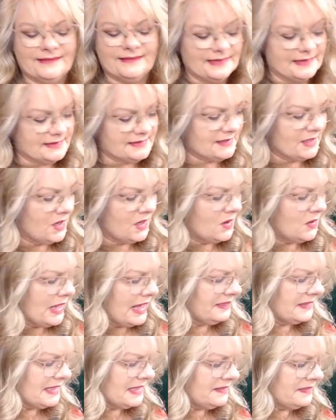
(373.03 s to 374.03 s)
So,
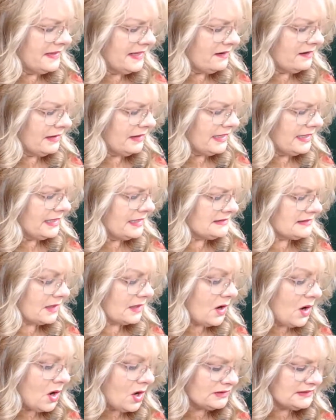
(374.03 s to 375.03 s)
and then there is a
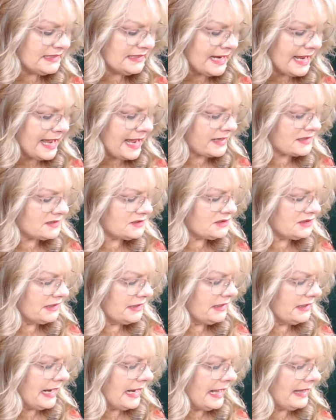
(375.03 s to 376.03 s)
call to
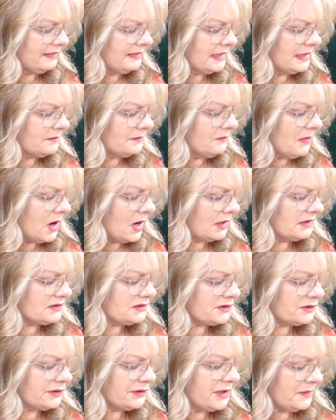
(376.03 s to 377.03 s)
action and then
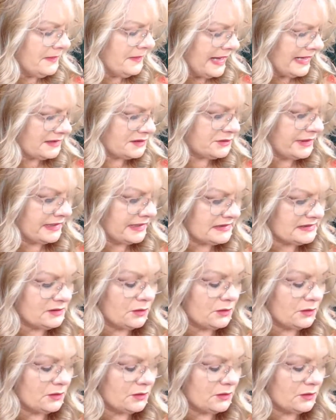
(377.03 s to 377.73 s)
monitor your metrics.